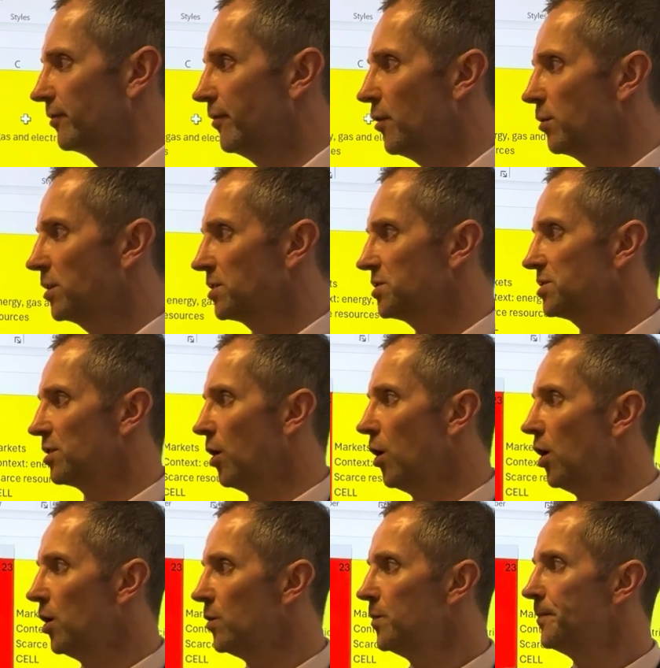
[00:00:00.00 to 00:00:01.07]
focused
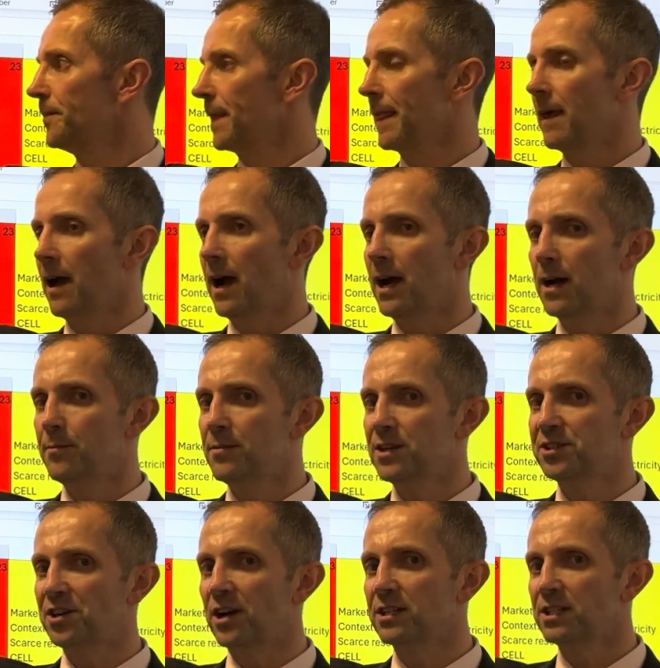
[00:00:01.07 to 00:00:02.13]
on um,
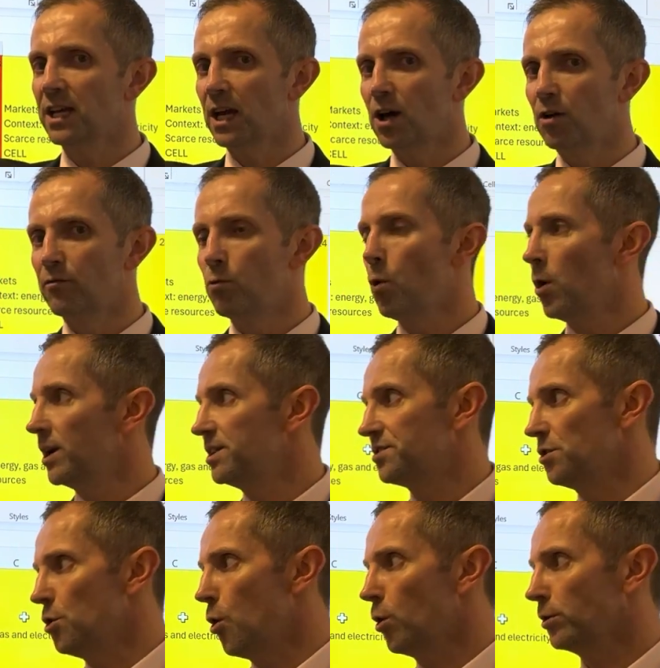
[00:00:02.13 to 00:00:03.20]
this idea of what is
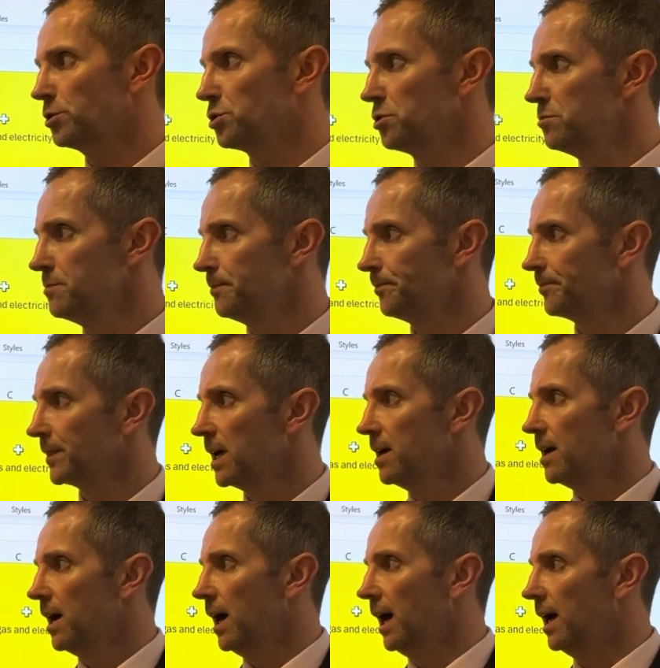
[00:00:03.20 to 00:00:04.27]
an auction.
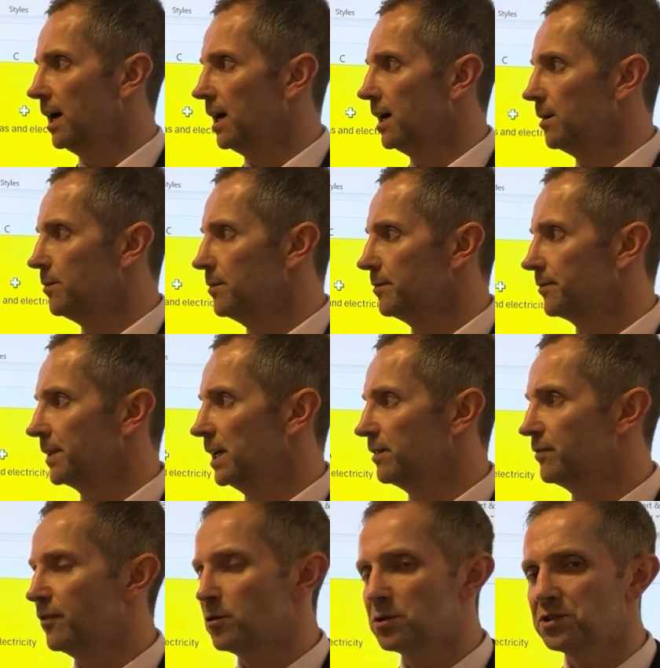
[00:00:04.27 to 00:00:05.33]
Um, it
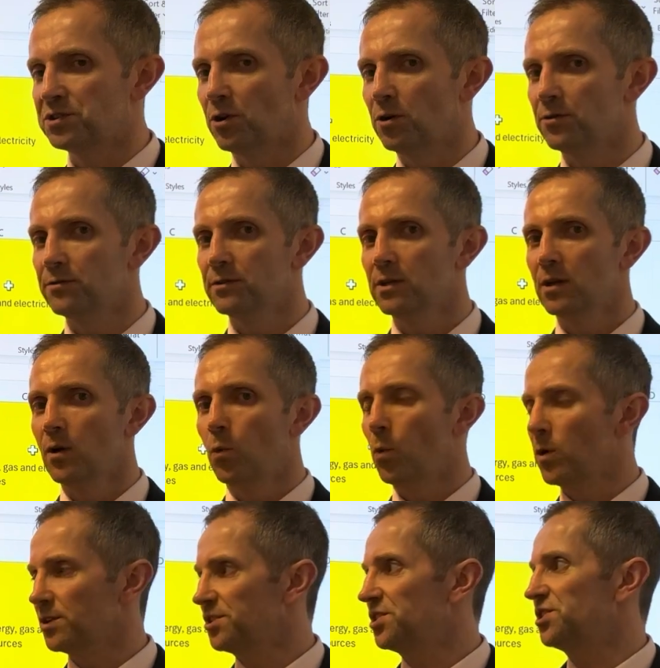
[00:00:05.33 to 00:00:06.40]
focused on
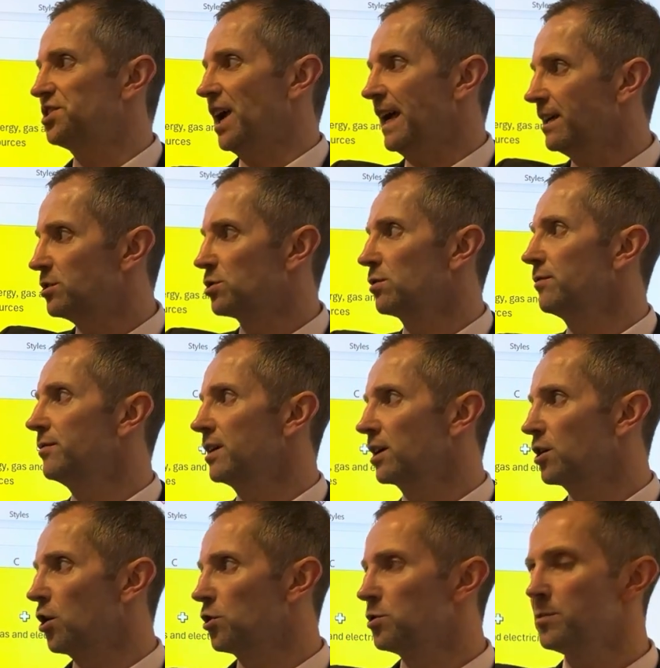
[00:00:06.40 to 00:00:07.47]
what sector of the
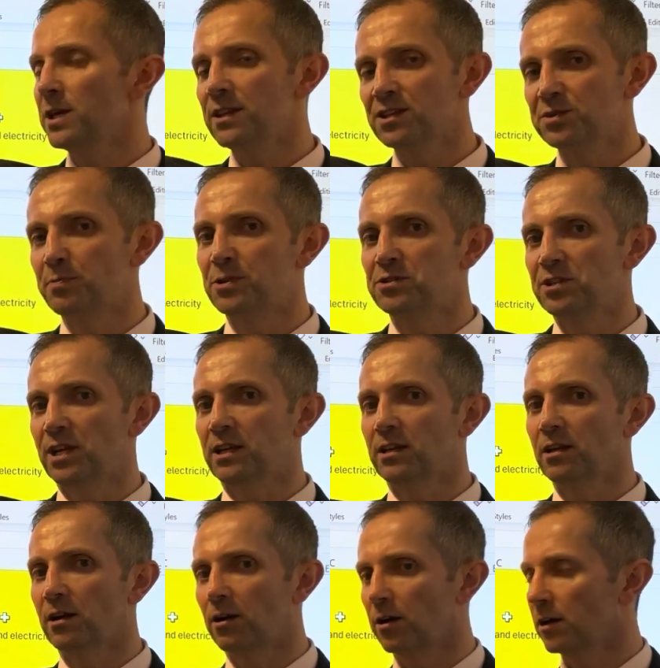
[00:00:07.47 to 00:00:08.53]
economy this
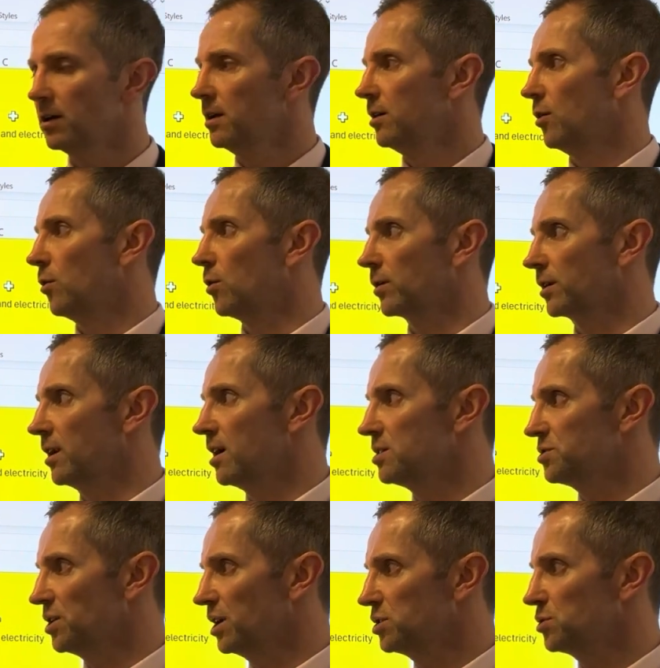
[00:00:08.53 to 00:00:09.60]
particular
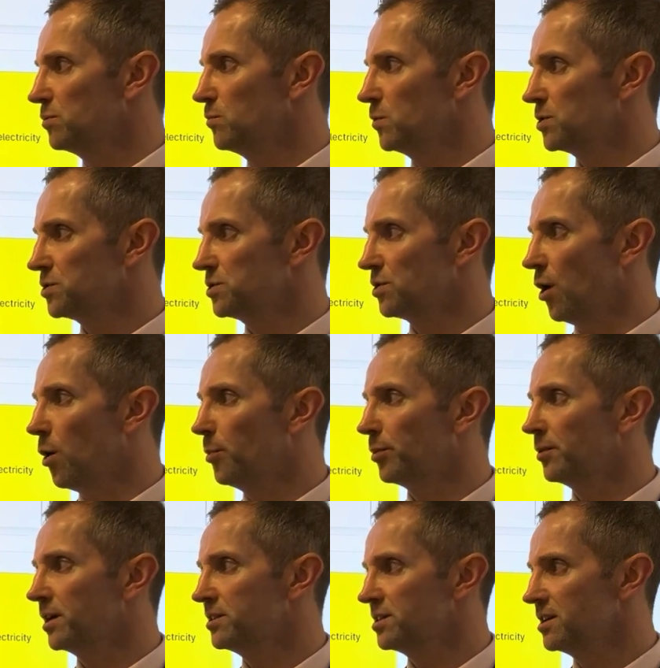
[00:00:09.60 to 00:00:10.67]
organisation was
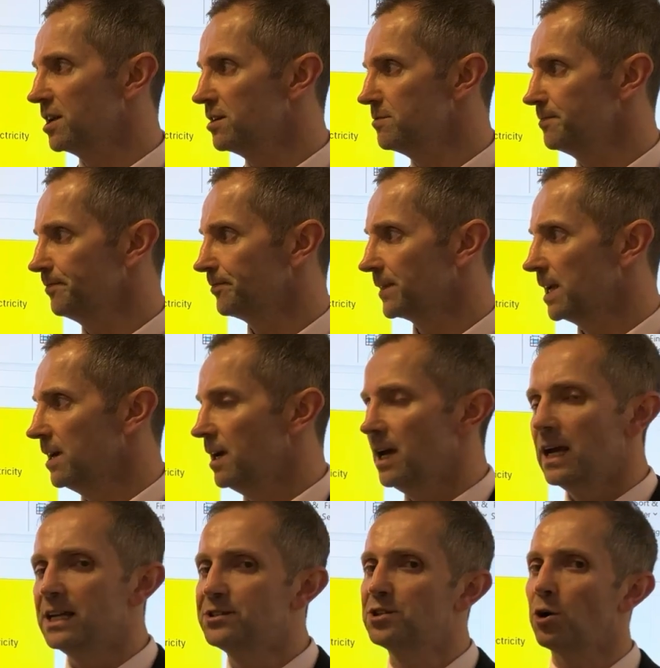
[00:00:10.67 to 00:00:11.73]
operating in.
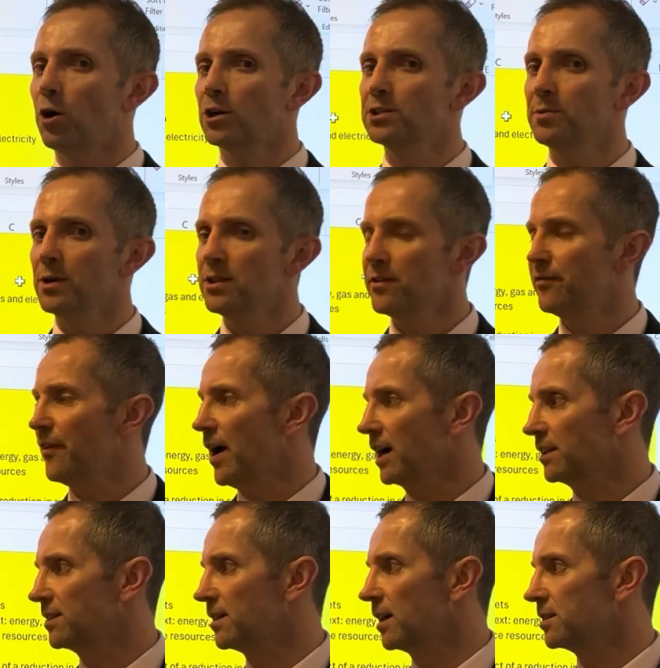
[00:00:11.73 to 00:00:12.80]
It talked about the
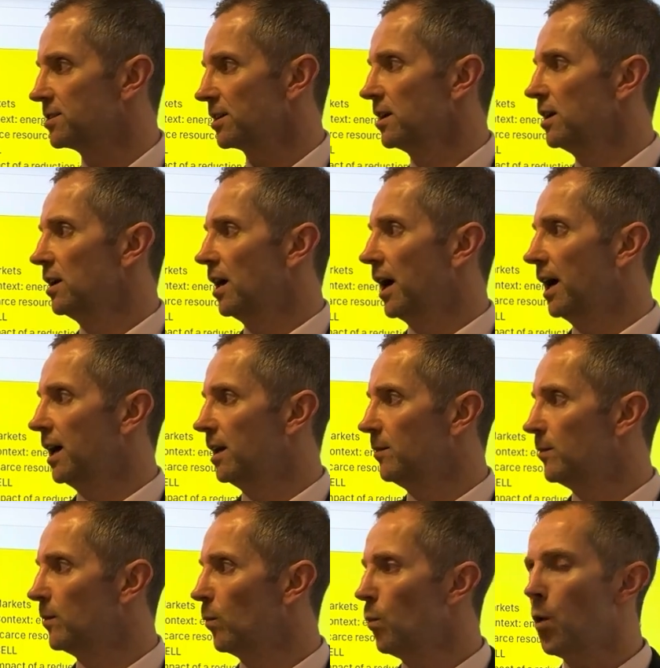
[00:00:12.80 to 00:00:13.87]
fact that
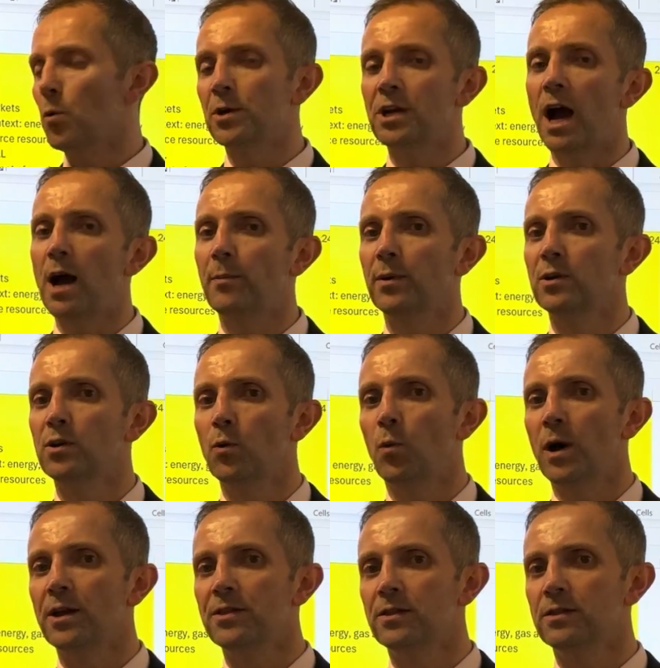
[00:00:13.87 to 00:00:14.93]
um, what would happen
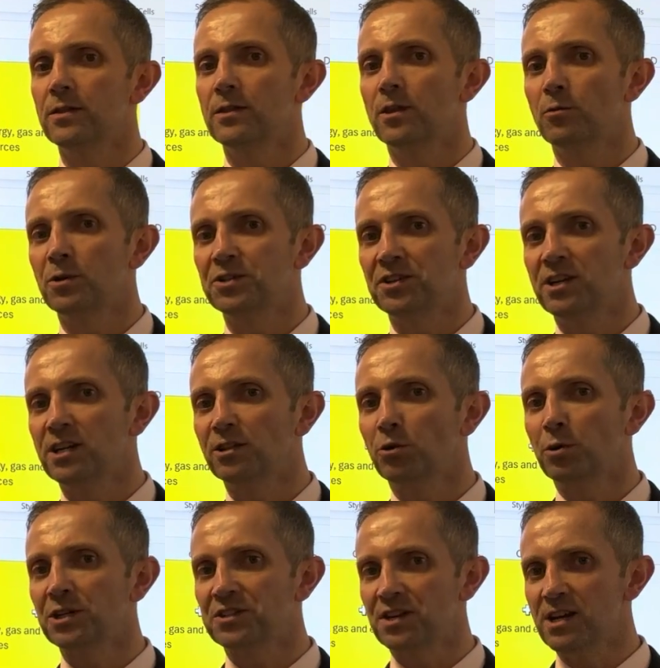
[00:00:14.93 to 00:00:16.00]
when there was an
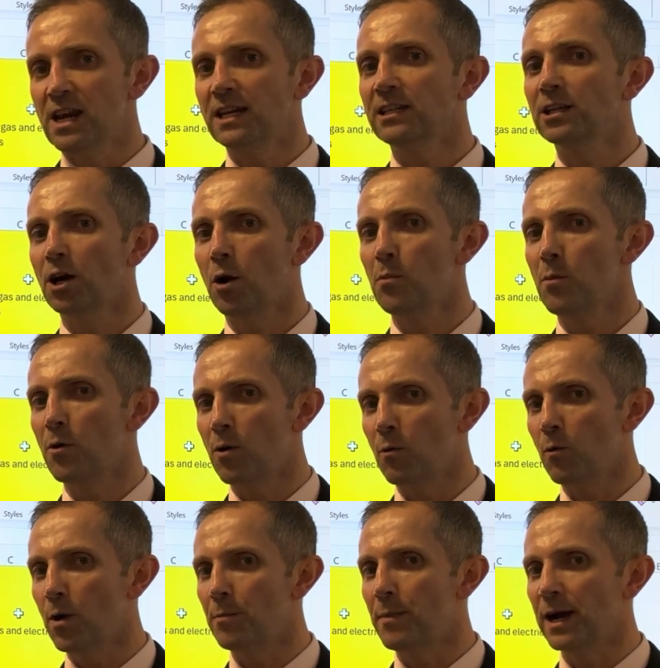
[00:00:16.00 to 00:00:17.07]
increase in income, what,
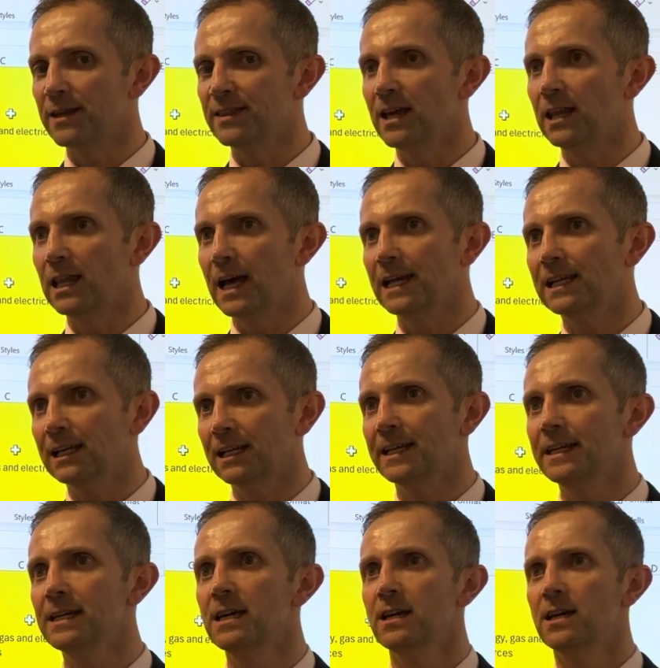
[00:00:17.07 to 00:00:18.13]
what might the
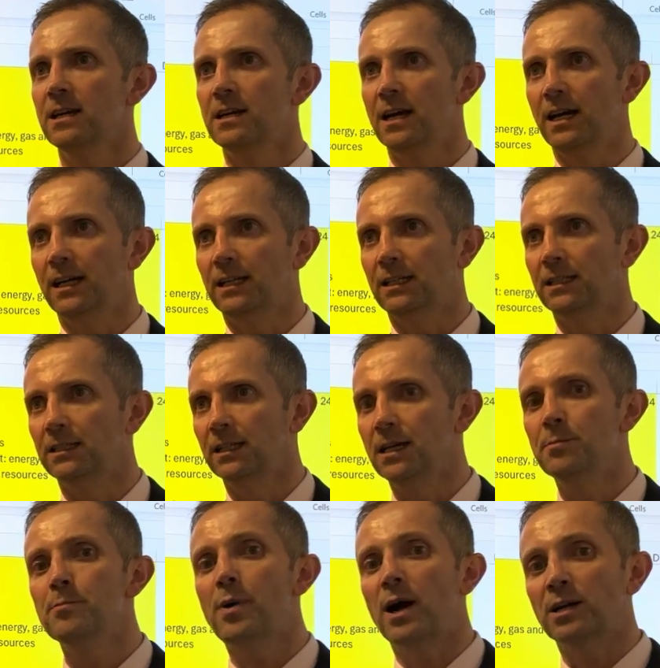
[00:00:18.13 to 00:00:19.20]
likely uh,
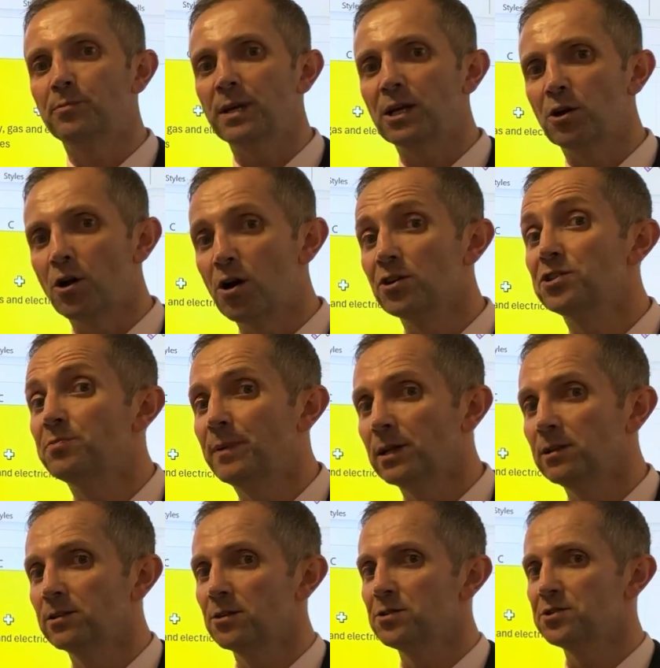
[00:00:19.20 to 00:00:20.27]
impact be on house
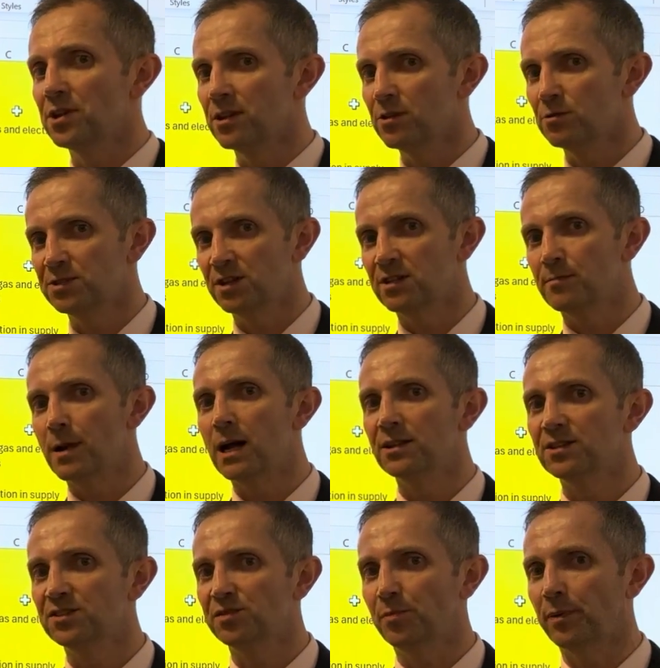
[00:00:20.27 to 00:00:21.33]
builders, and there was a demand
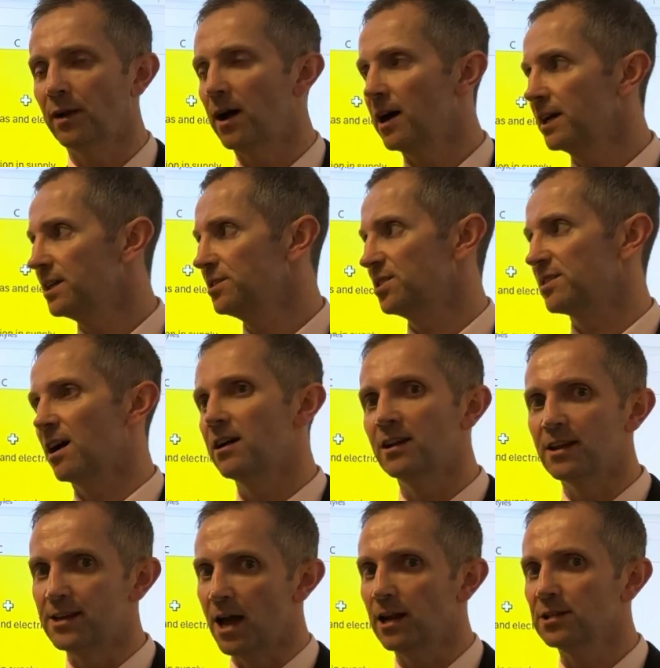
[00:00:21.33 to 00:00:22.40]
and supply style
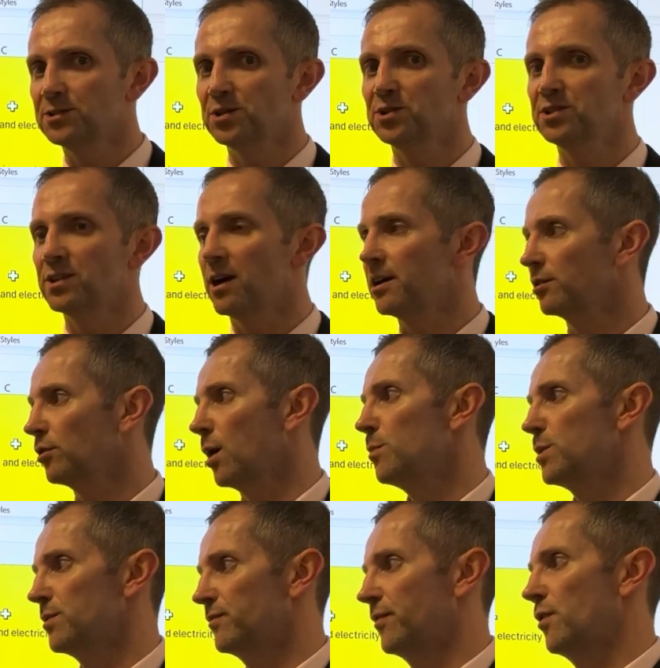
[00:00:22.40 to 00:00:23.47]
analysis diagram
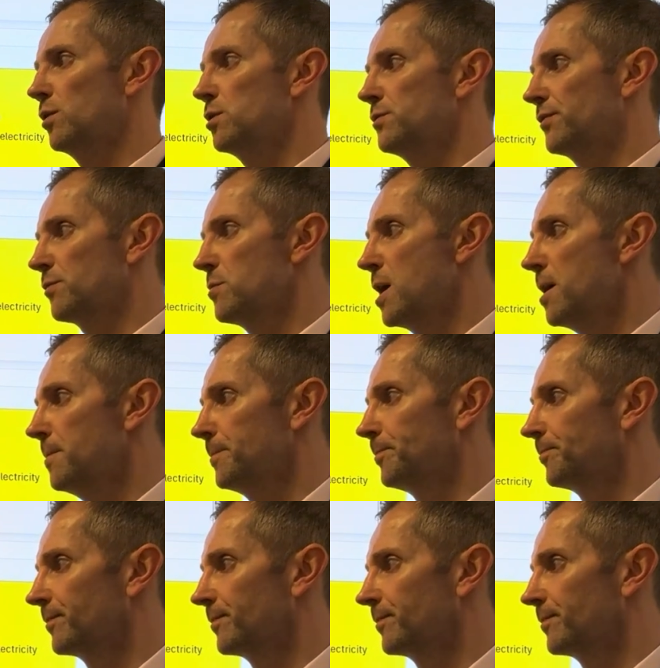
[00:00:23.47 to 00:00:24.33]
that followed from that.